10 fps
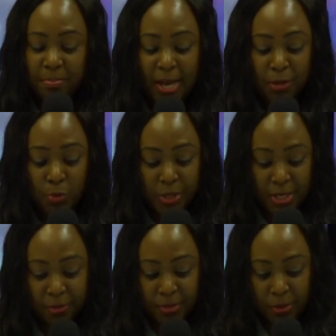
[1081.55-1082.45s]
man who
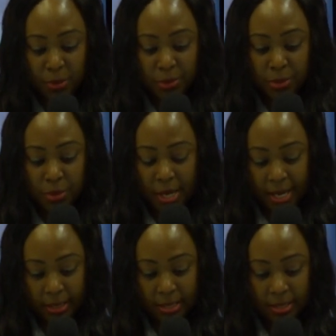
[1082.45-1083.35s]
was after God's own
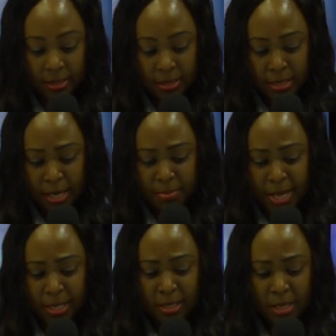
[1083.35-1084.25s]
heart.
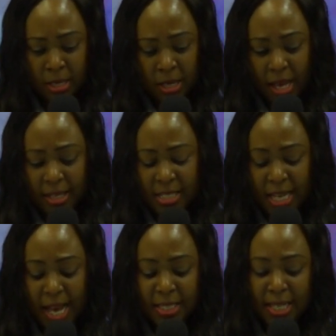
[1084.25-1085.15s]
Amen. And
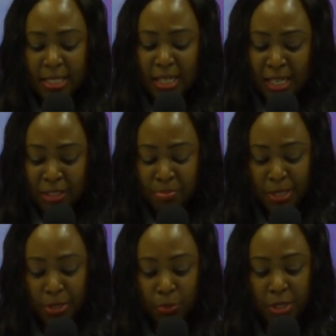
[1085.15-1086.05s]
he had that
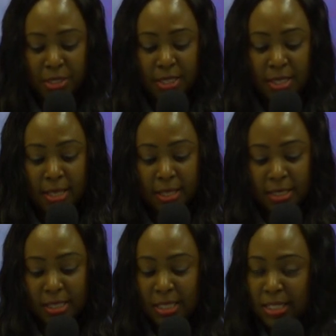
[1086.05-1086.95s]
intimacy. We see
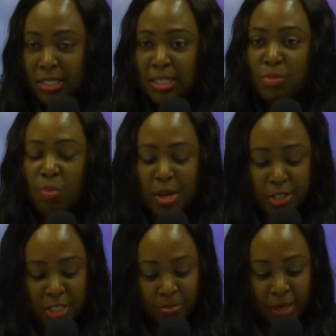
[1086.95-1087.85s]
that he did it in
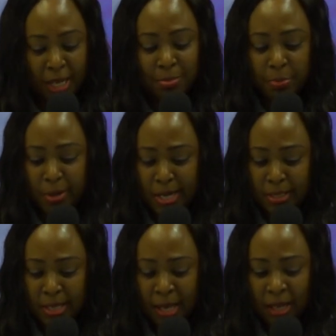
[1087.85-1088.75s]
worship, in
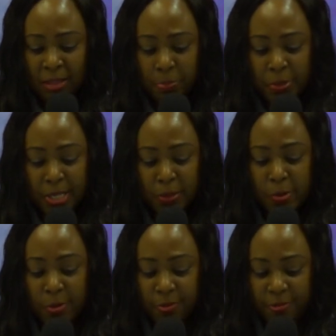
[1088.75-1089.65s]
praise, in putting
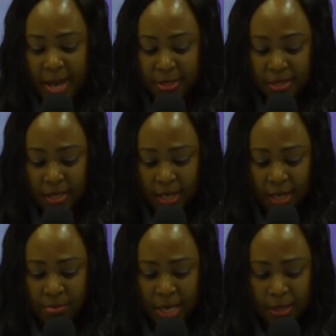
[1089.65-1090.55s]
God first.
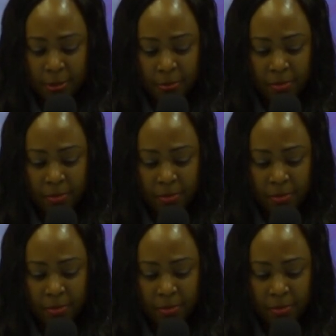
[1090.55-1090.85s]
Amen.